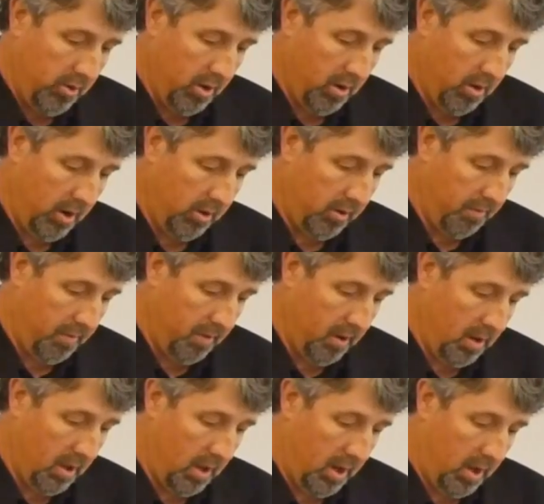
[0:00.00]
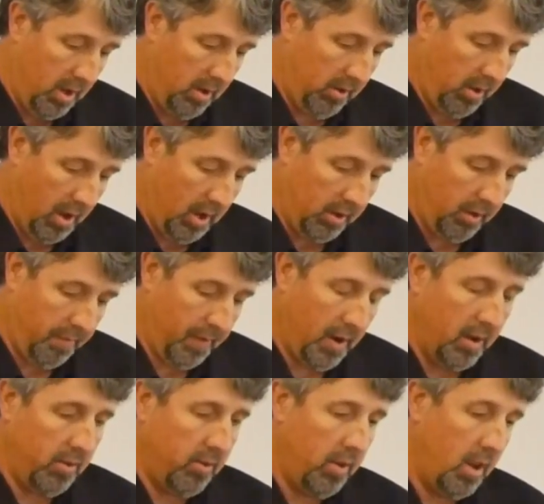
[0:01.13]
Generation abilities,
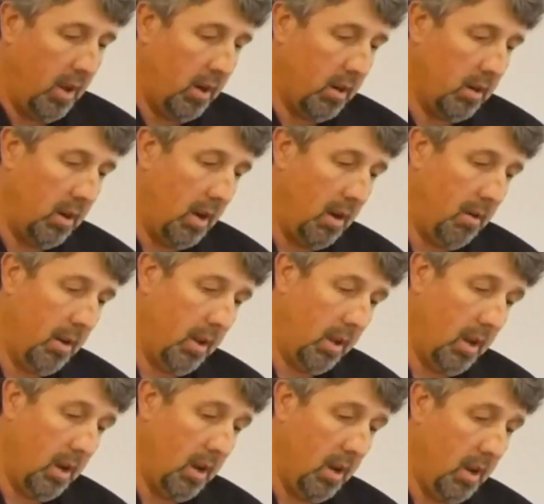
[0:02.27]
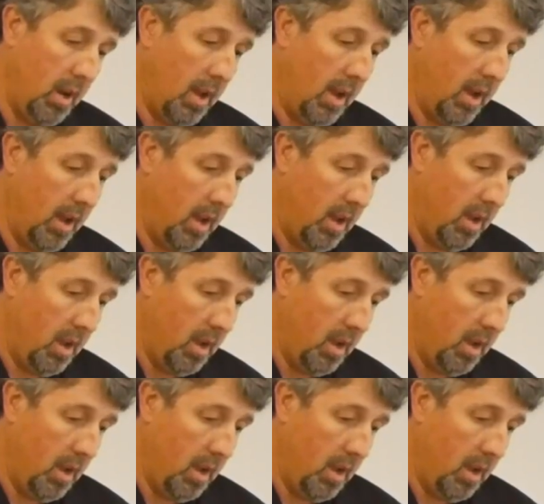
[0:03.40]
classified seek, yeah, gonna do that.